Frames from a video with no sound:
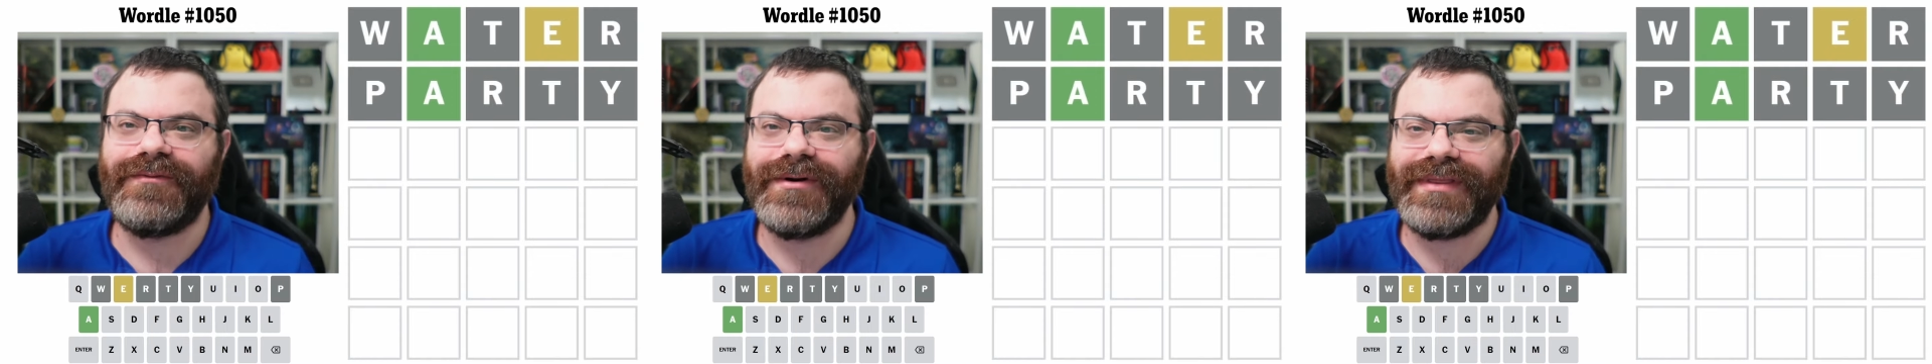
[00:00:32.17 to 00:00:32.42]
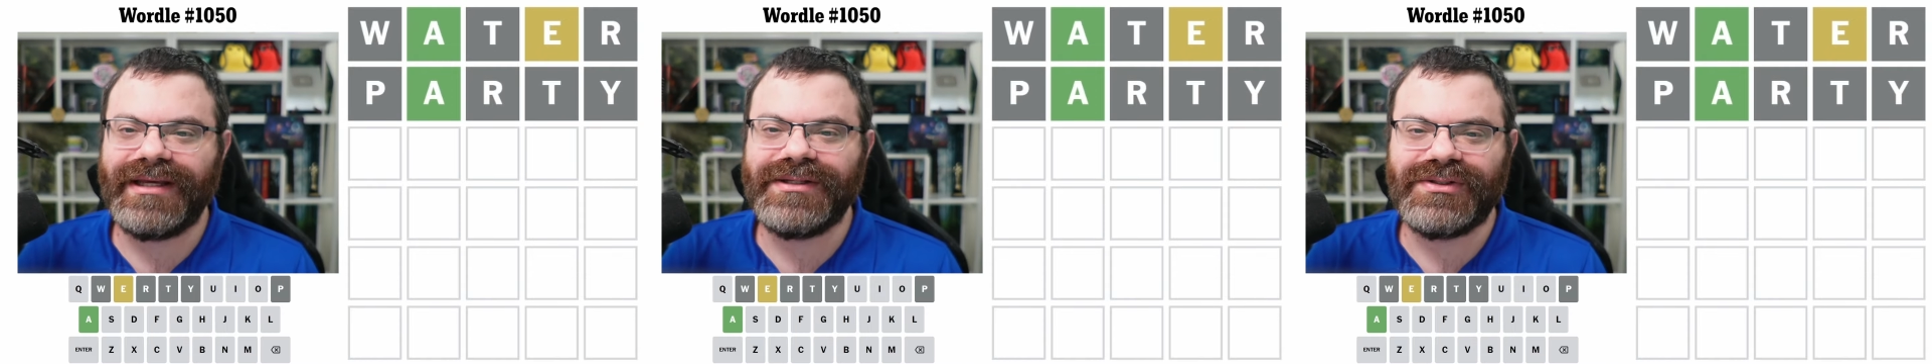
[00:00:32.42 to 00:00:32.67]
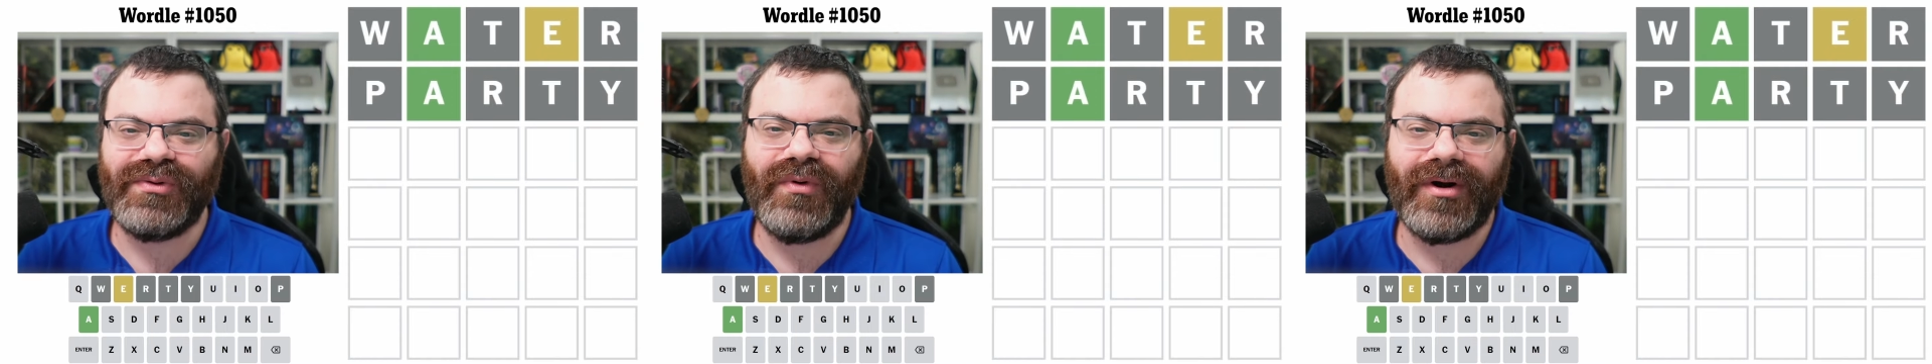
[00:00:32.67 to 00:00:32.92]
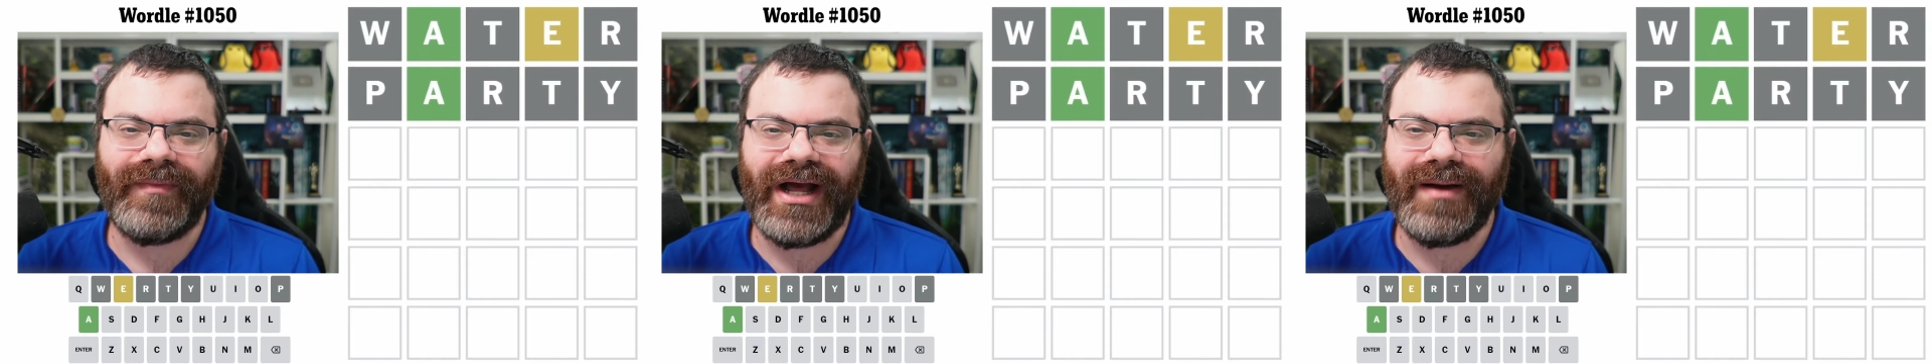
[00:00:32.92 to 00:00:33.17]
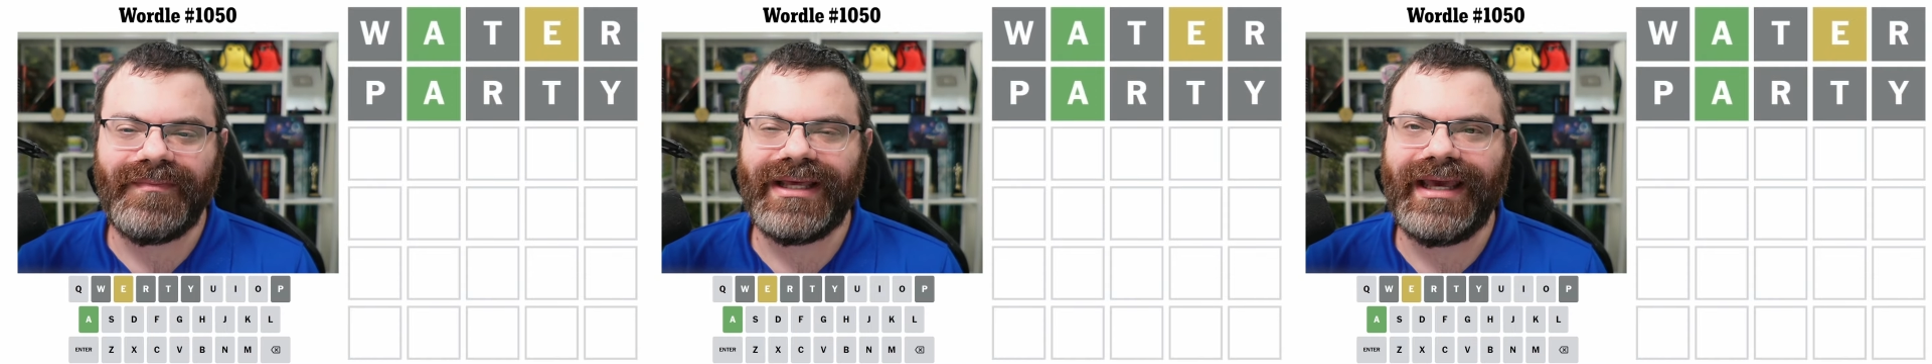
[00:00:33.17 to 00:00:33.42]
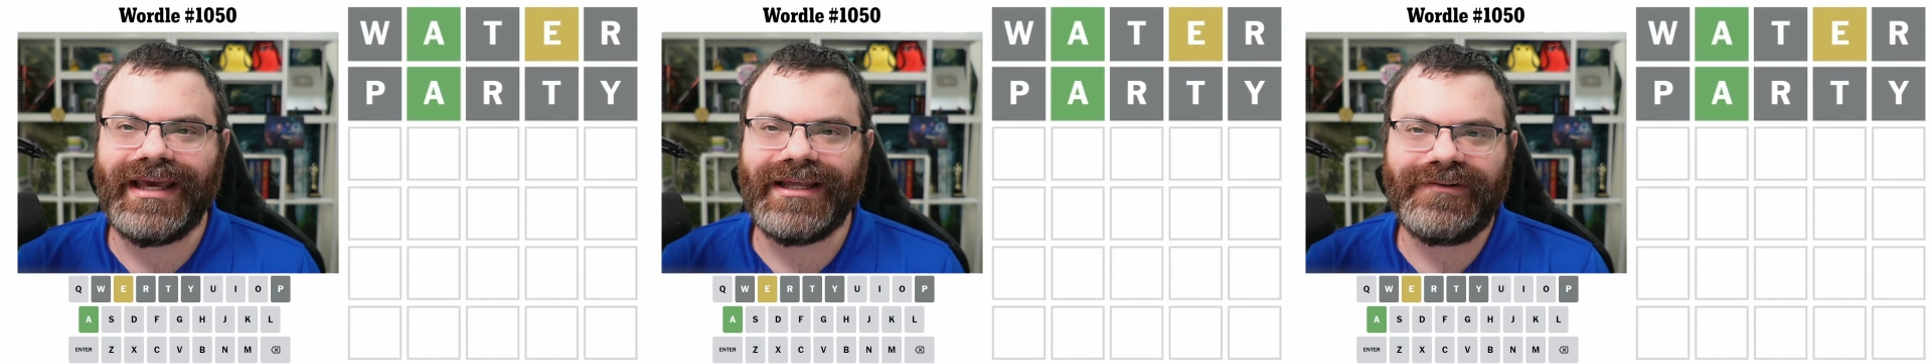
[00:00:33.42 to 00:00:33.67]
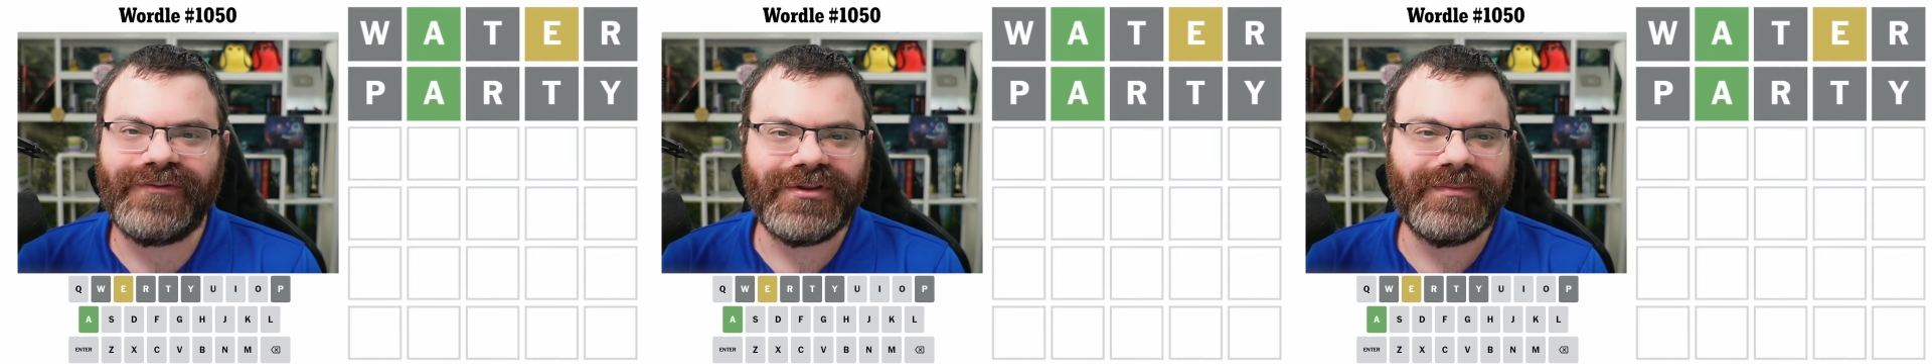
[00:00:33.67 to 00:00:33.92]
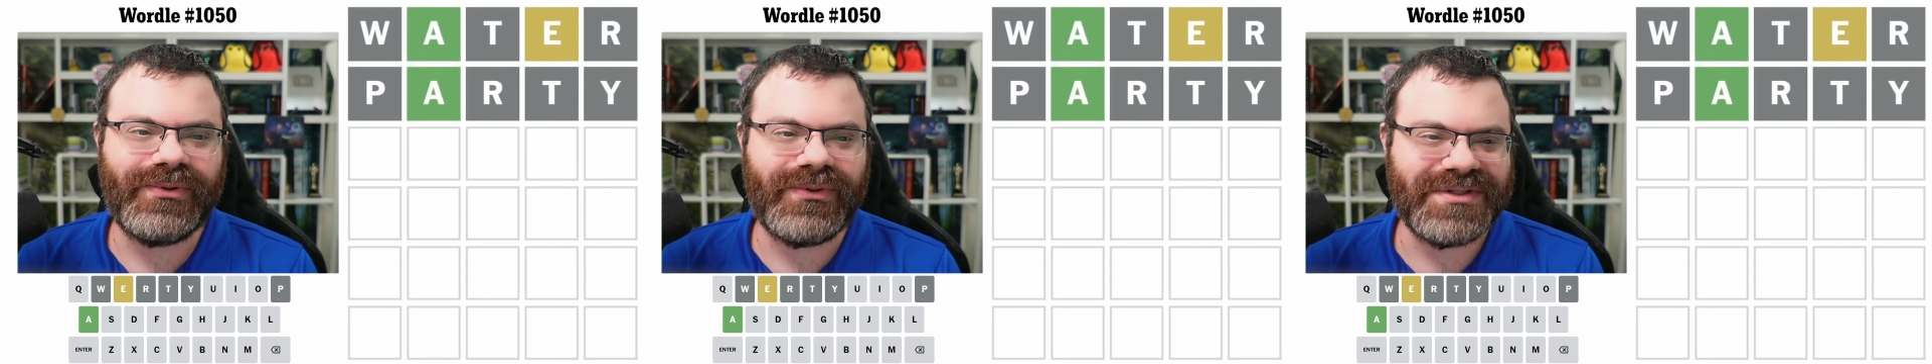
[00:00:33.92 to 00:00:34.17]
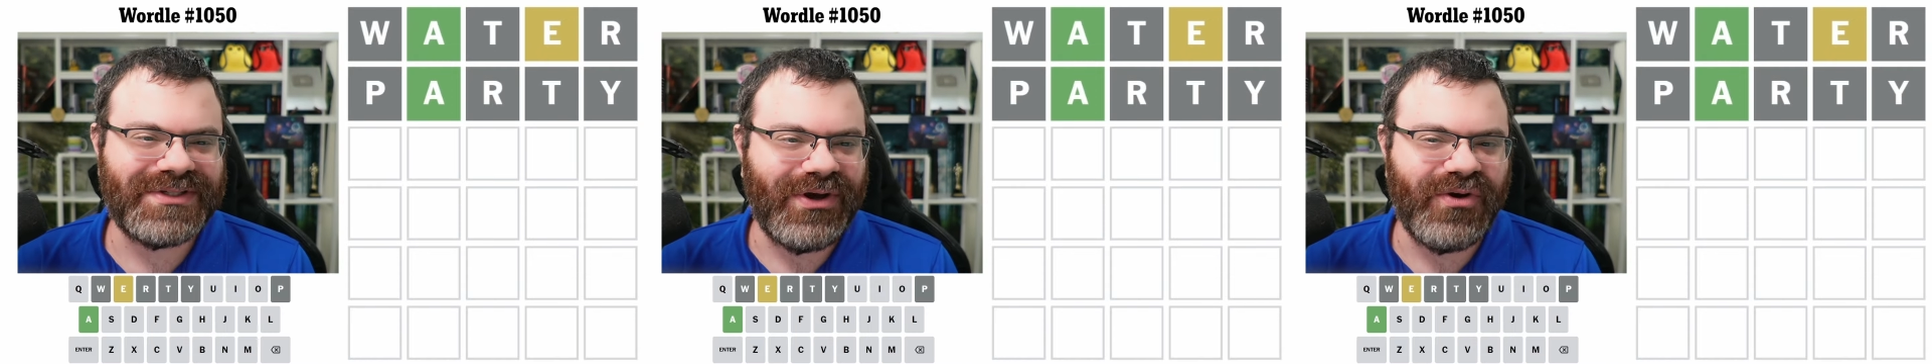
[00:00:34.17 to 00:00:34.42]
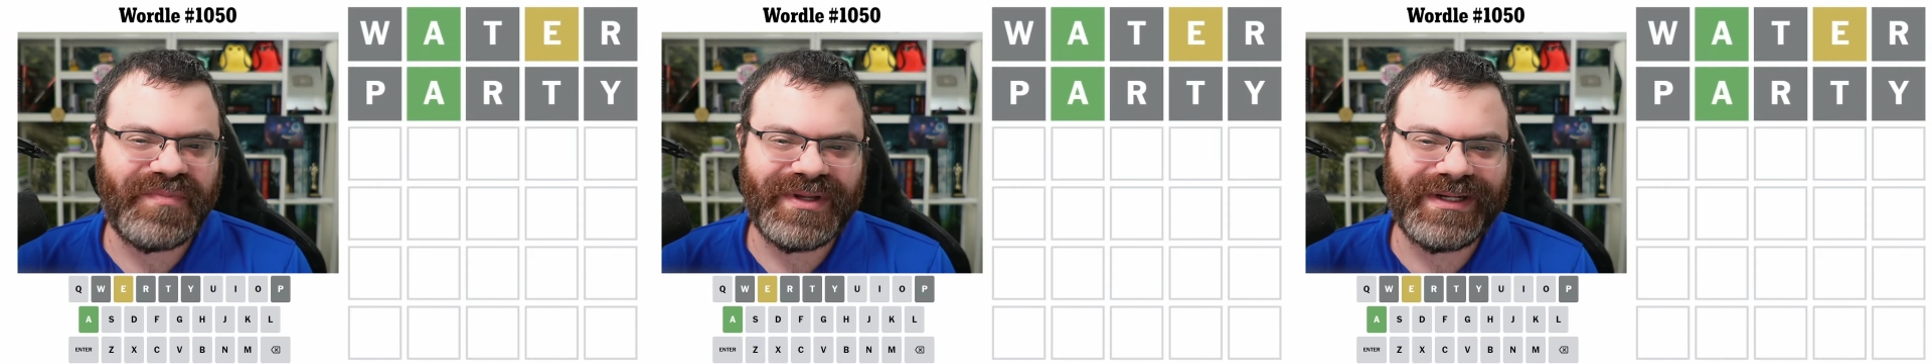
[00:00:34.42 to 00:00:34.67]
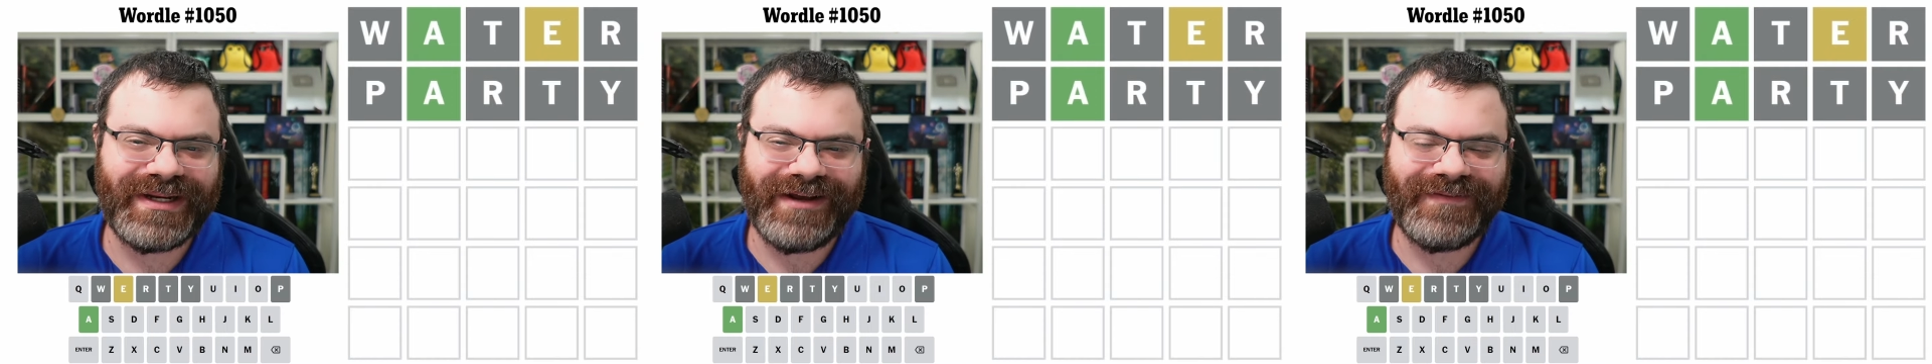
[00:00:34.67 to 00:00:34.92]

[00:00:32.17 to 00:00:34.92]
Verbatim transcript: for things to warm up and for the pools to open and